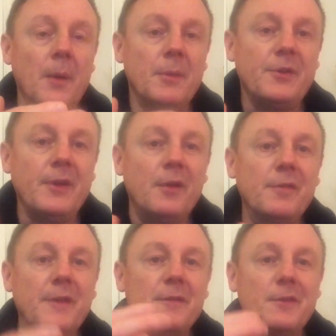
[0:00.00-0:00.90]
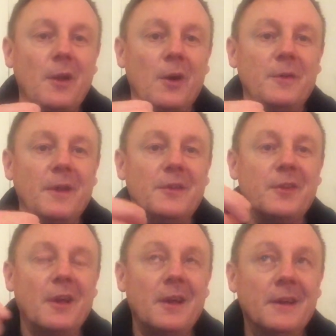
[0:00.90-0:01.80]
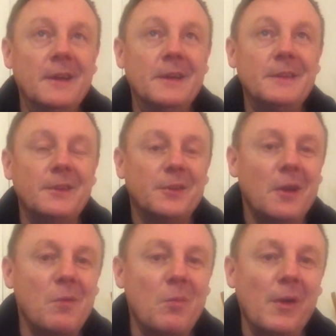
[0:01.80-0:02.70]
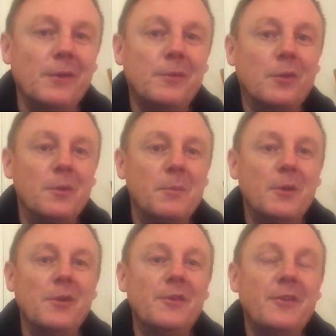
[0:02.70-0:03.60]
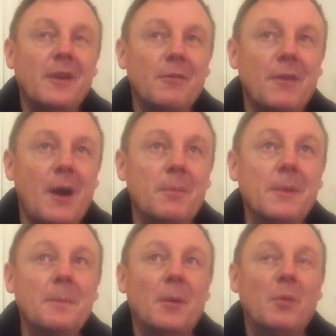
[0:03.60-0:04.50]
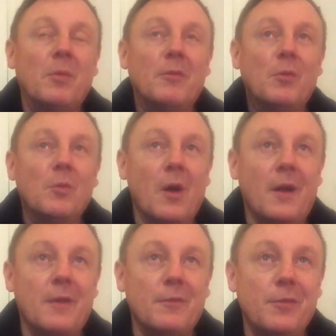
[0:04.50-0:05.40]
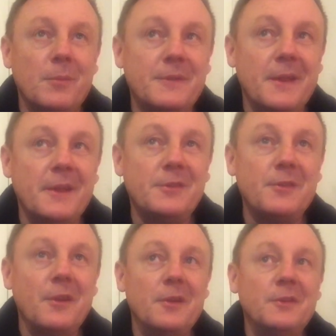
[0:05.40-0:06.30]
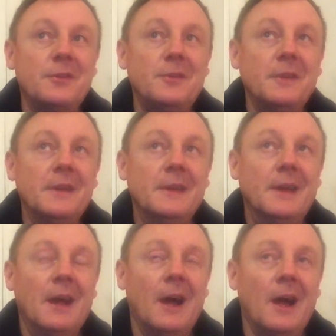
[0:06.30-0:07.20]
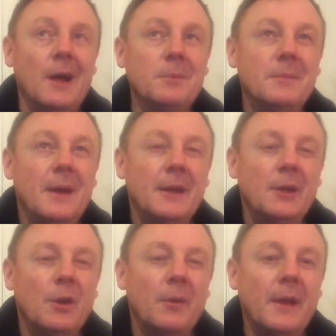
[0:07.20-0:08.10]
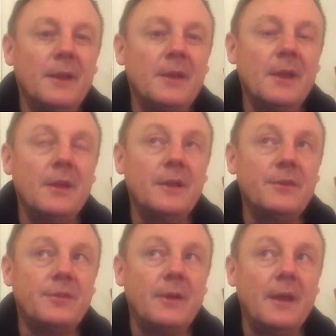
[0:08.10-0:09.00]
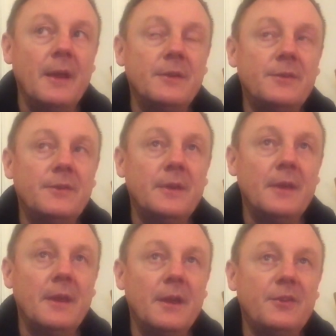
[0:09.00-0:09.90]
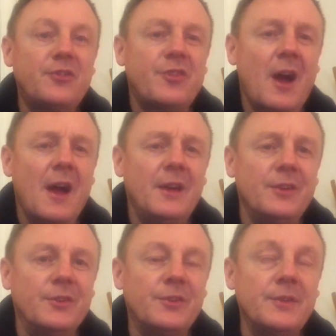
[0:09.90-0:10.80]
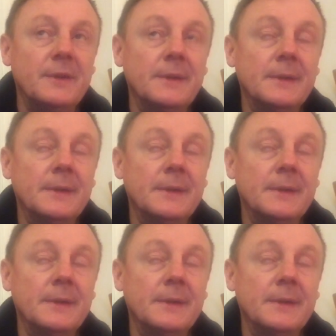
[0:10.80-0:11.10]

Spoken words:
myself, even though there's a wonderful community around me, but we're all working from a distance. You know, it's changed.